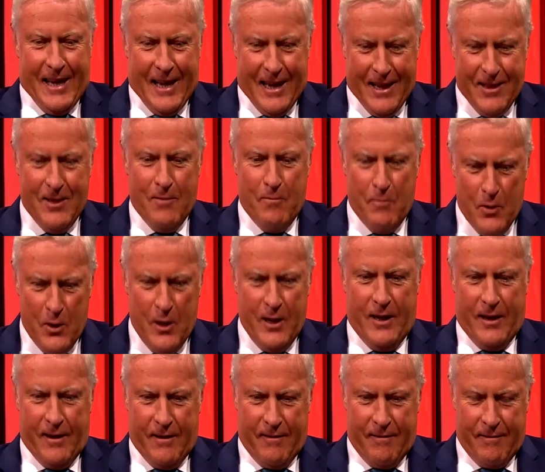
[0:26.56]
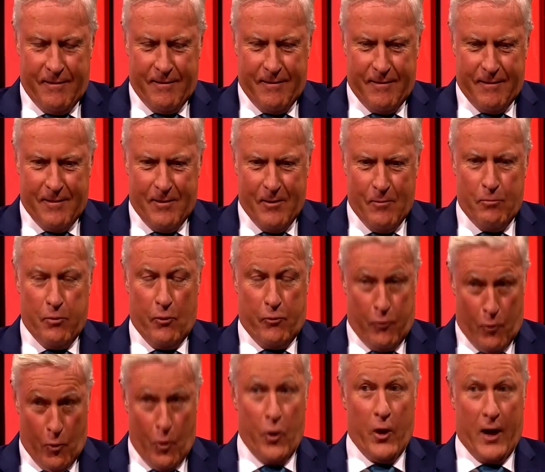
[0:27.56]
In the meeting,
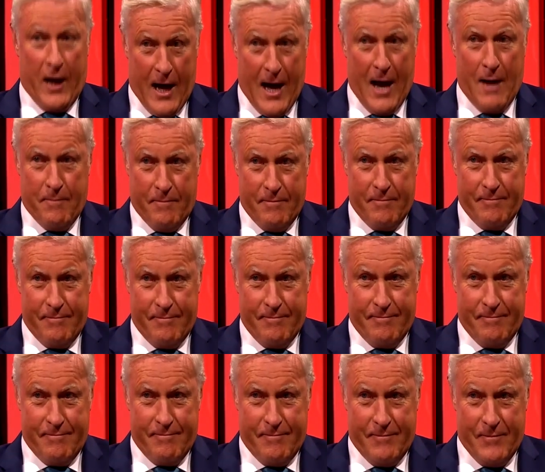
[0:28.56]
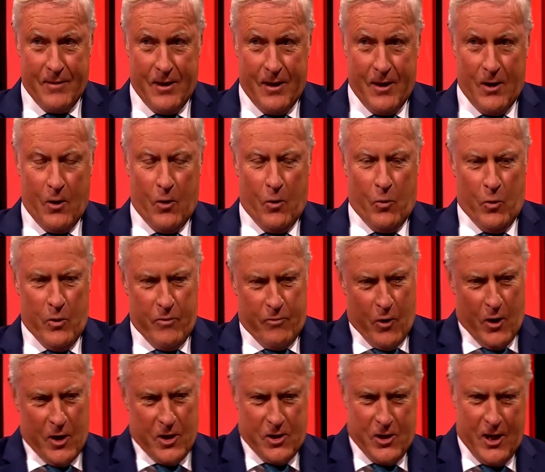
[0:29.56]
before the game, we've
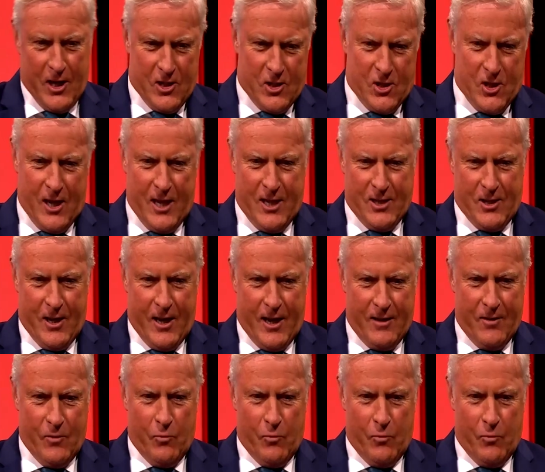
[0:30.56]
got a set of chairs out